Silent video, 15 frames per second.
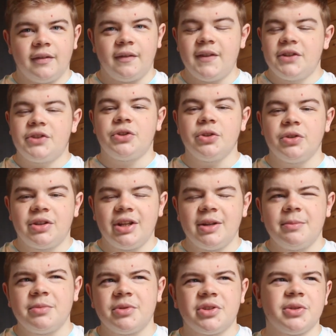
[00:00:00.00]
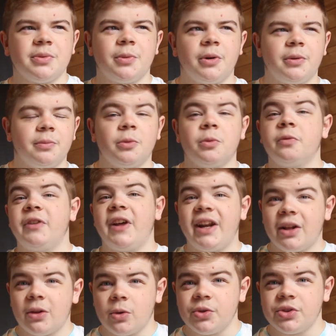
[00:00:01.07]
these two teams were very
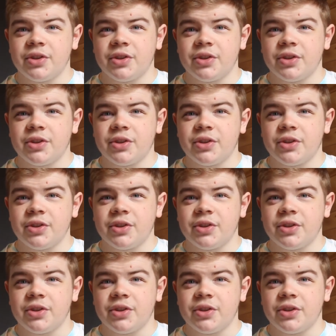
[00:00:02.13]
close